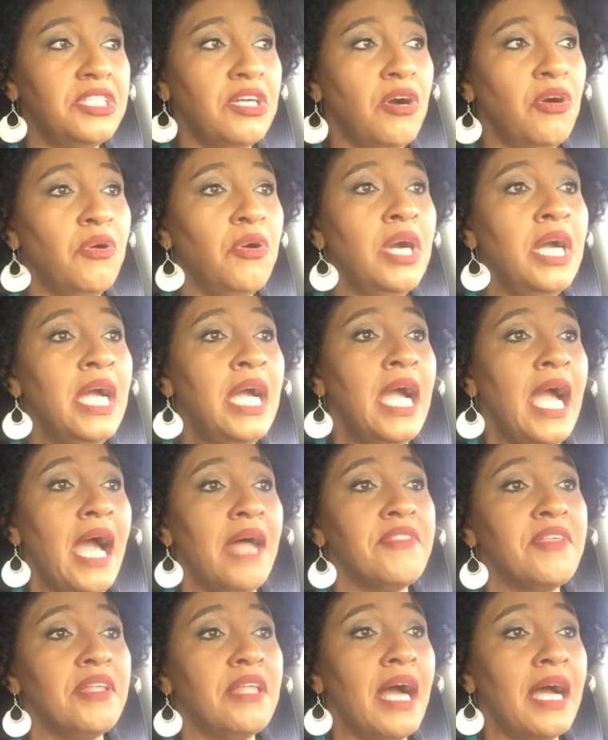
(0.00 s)
So
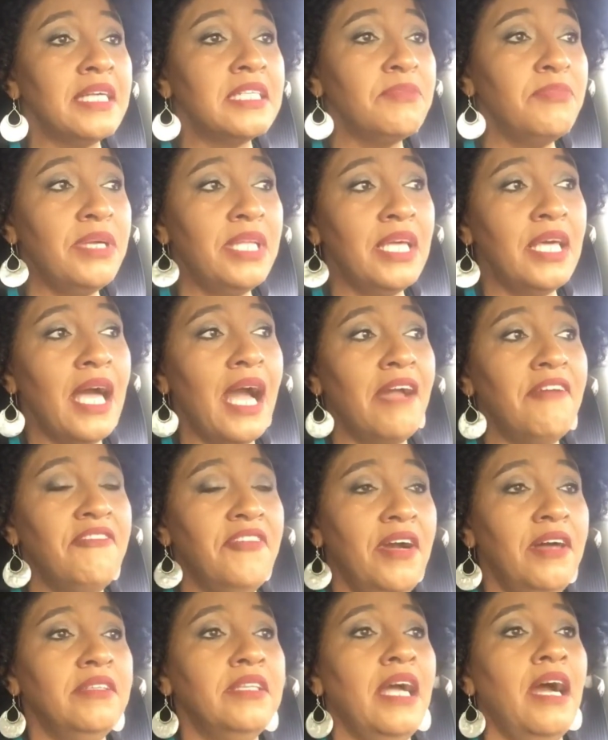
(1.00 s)
at the last minute, I
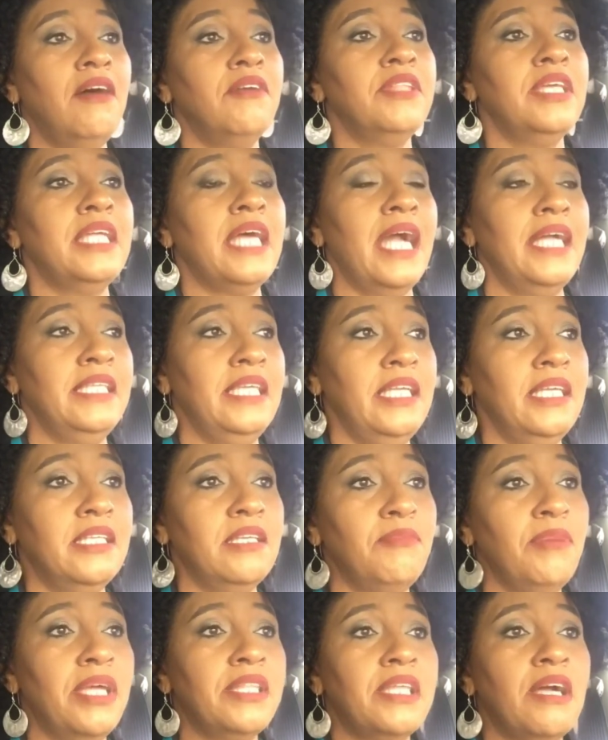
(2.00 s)
found out that I needed
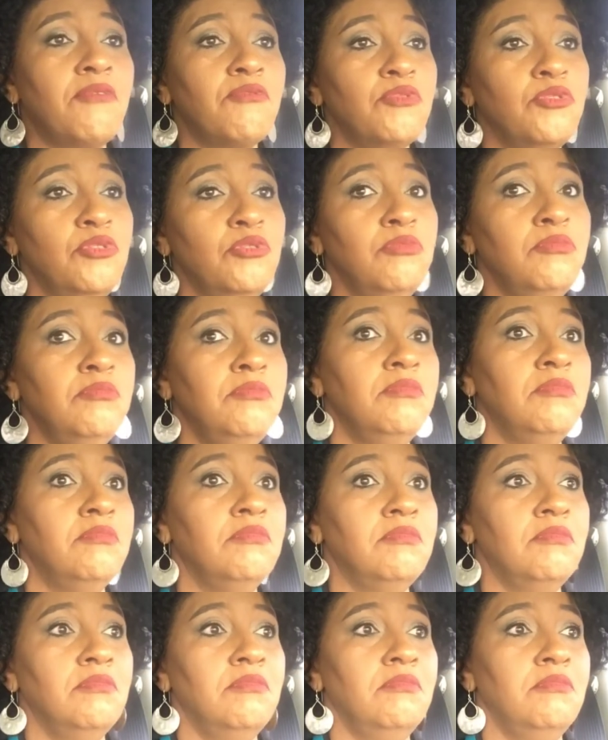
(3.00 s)
to make that
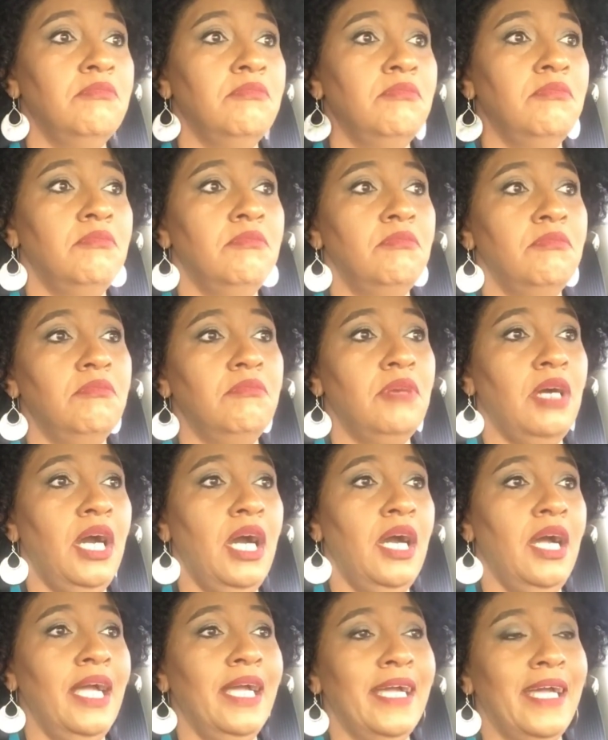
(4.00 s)
room,
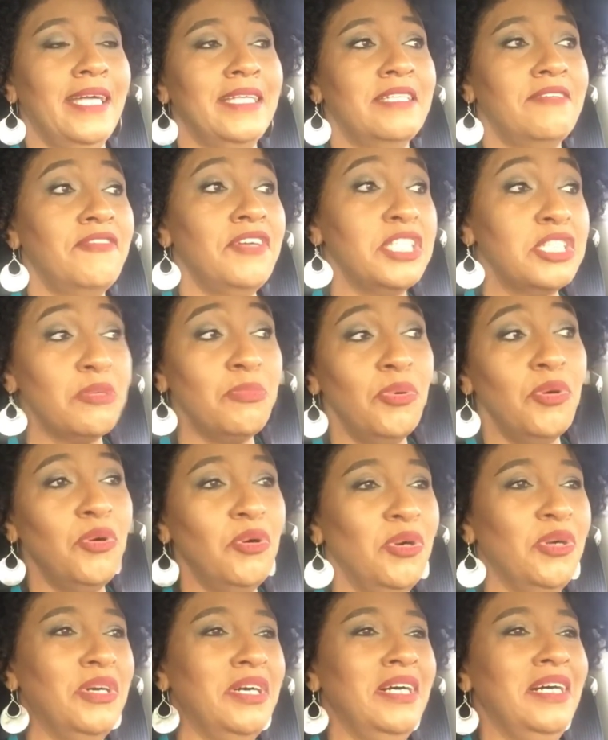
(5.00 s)
uh, I guess, visible,